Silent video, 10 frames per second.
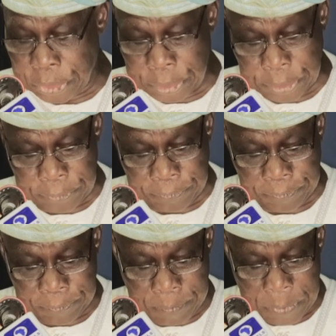initiative
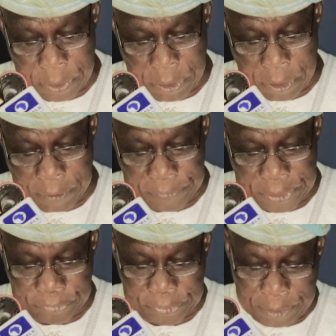of
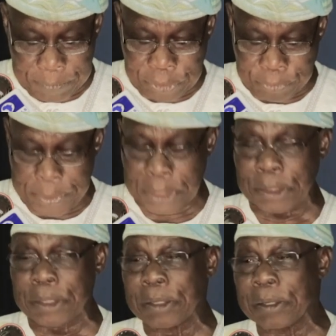the establishment